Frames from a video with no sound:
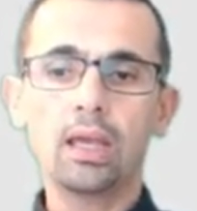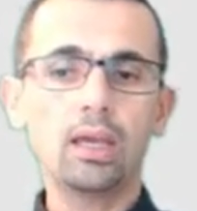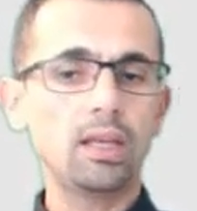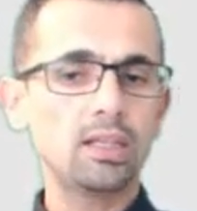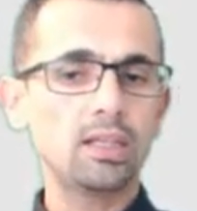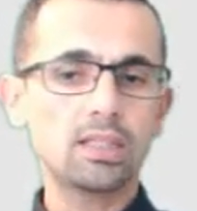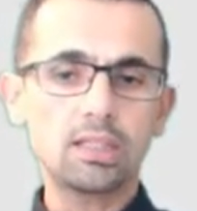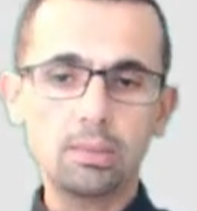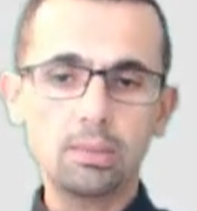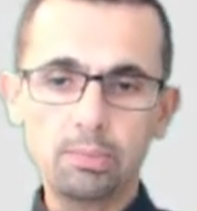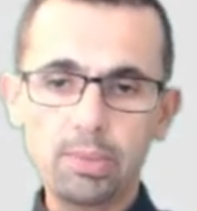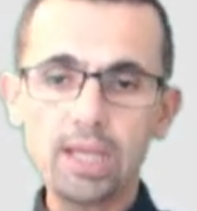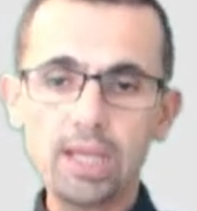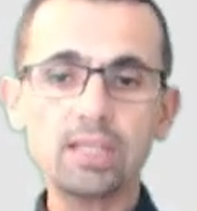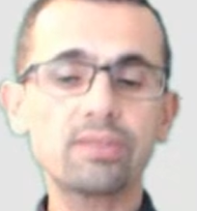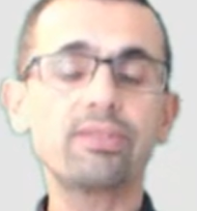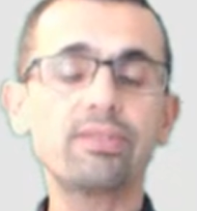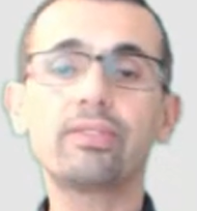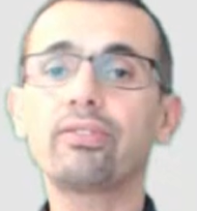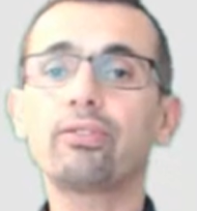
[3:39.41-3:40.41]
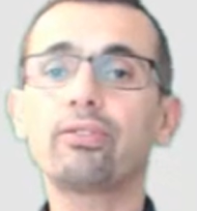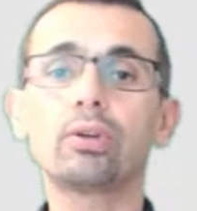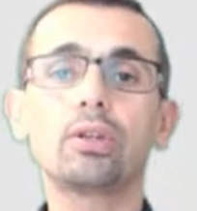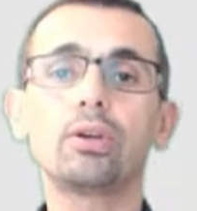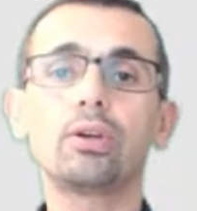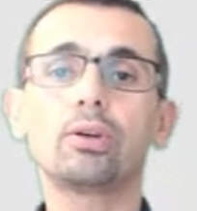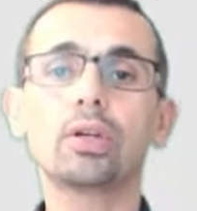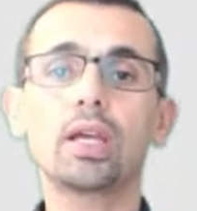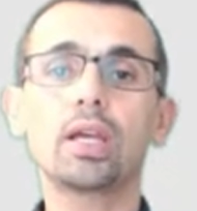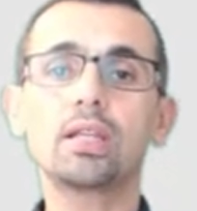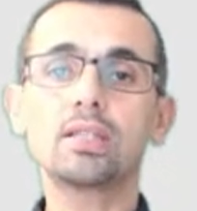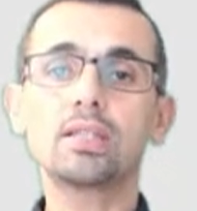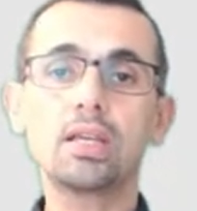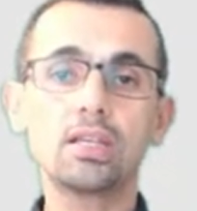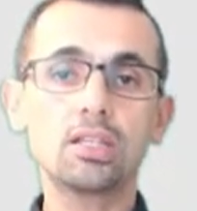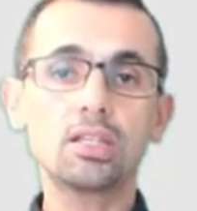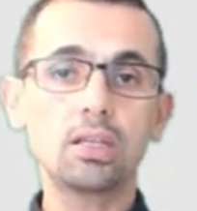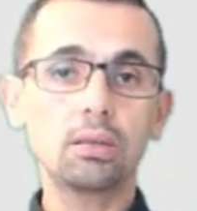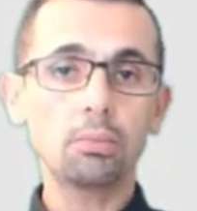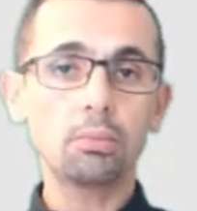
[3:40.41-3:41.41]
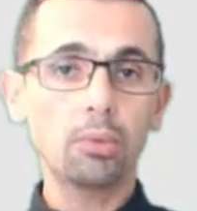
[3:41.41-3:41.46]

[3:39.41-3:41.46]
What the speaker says: it is the best fit for the organization,